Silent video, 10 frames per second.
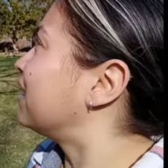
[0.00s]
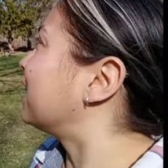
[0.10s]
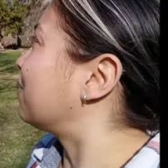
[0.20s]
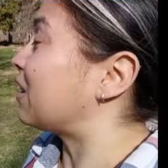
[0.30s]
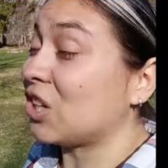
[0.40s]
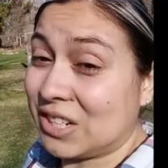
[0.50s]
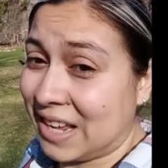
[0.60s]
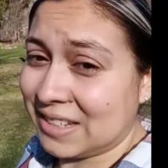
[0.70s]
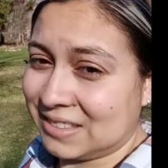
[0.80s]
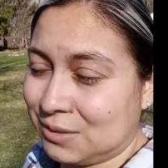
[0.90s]
If they look
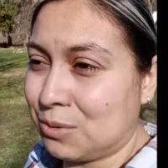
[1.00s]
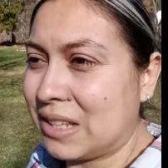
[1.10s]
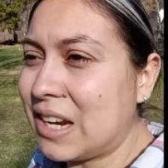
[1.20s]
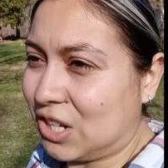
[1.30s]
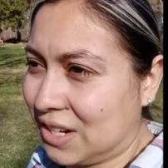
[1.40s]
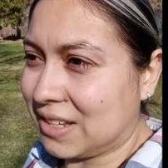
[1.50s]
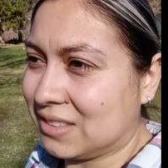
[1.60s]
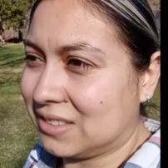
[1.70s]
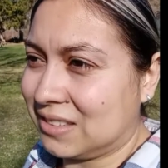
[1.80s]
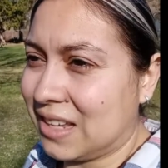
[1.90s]
nice, when they look
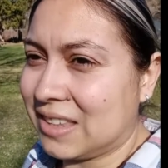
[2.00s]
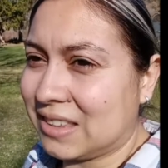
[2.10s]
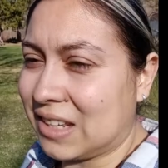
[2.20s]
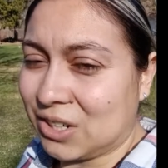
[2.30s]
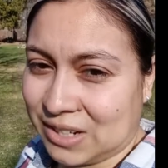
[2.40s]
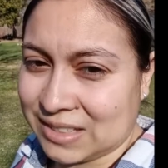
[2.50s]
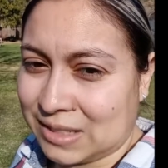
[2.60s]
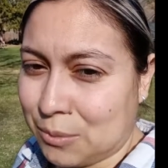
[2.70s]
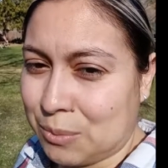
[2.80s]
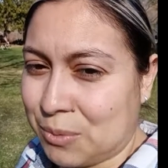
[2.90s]
nice. I think they look
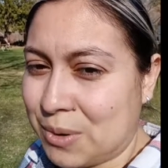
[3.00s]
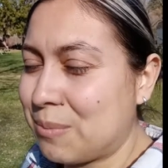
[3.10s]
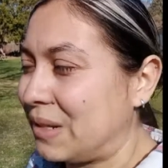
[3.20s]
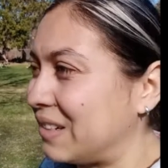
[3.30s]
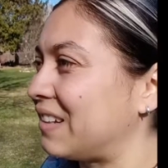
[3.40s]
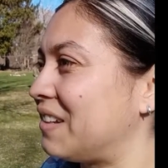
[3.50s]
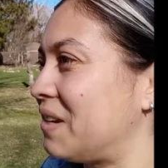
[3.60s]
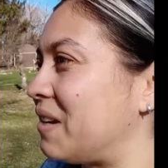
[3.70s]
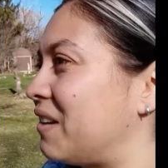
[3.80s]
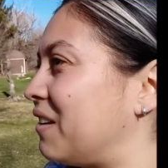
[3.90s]
nice at one point, but
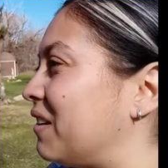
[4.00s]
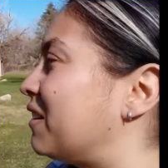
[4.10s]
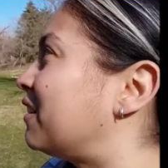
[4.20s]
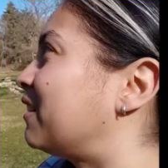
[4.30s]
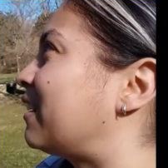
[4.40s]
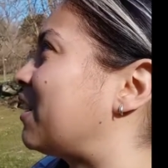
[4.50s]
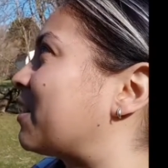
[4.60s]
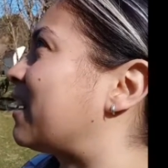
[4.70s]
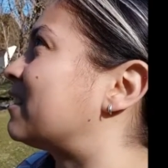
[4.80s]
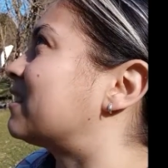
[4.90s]
they
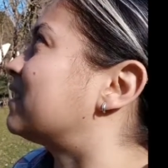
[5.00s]
look nice.